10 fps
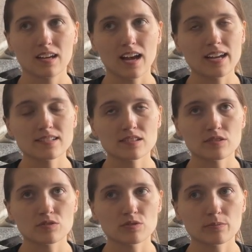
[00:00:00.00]
I as the
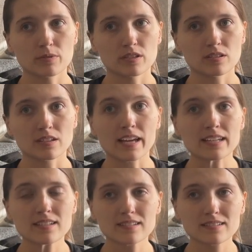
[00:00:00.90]
consumer
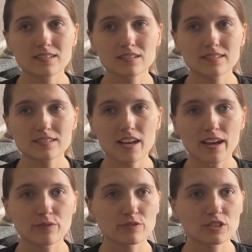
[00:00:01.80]
like to
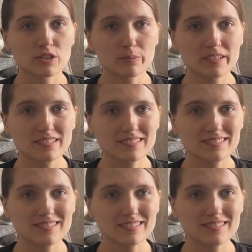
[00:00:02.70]
have free shipping.